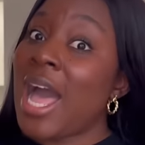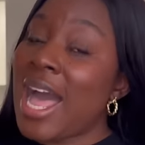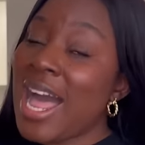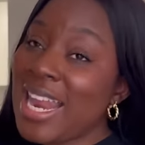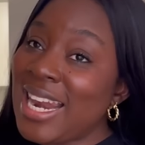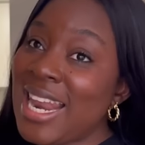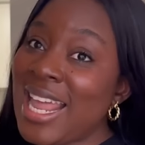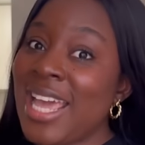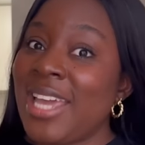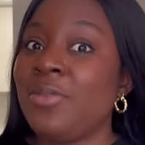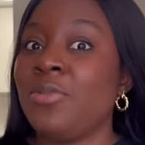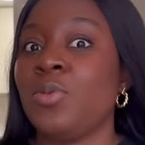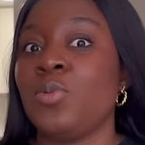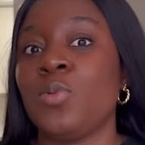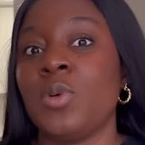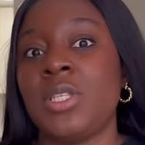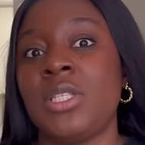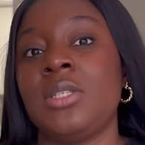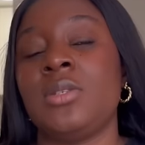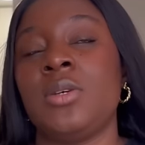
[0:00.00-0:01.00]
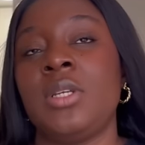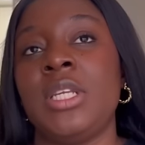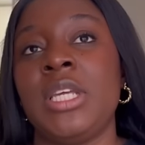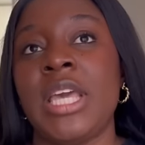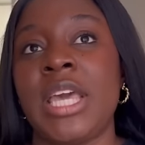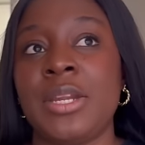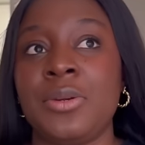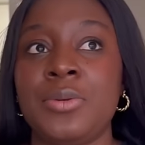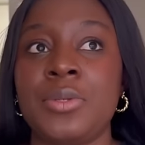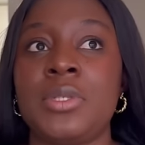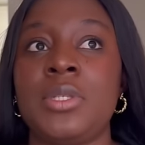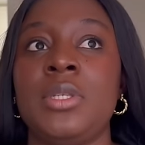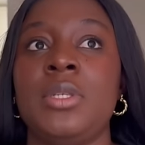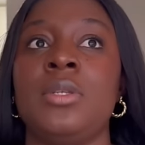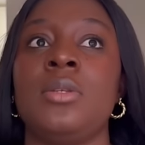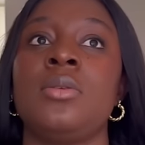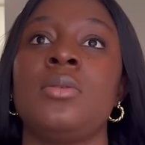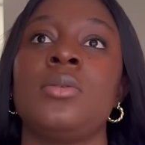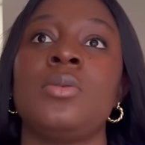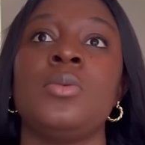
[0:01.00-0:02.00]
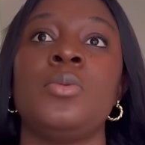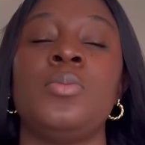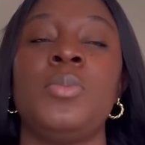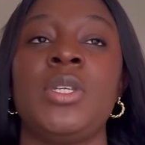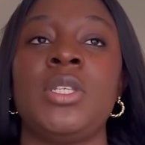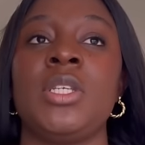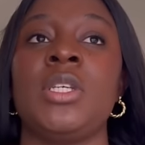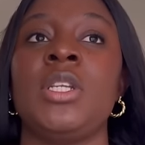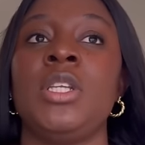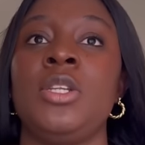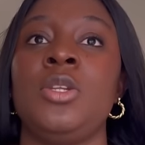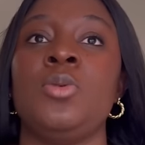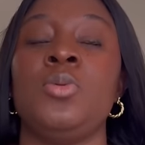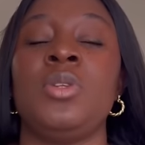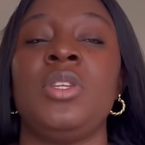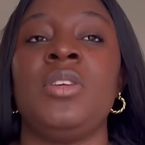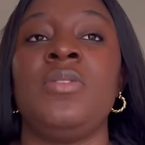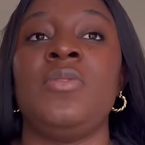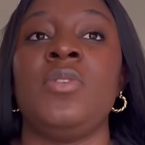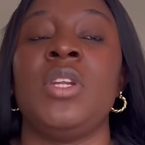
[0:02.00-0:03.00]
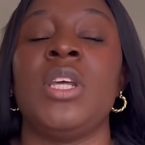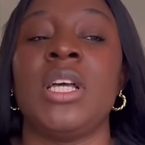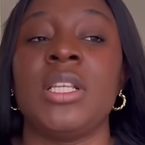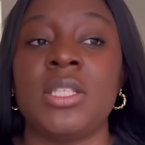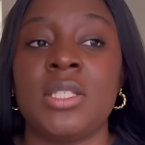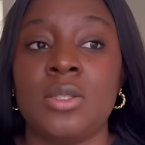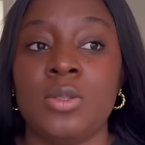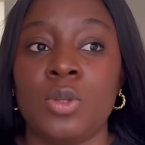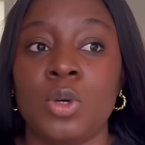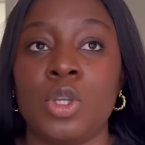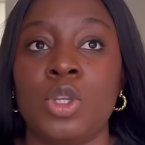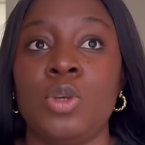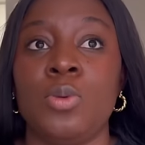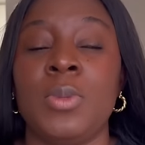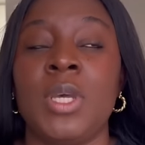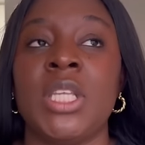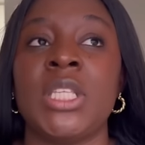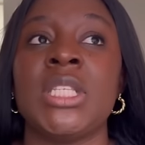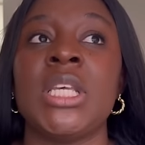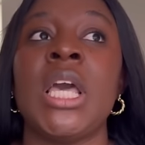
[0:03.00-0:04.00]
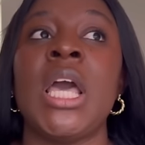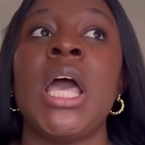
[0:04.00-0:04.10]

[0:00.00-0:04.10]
align with what is on the NOC. So basically, they'll give you that document.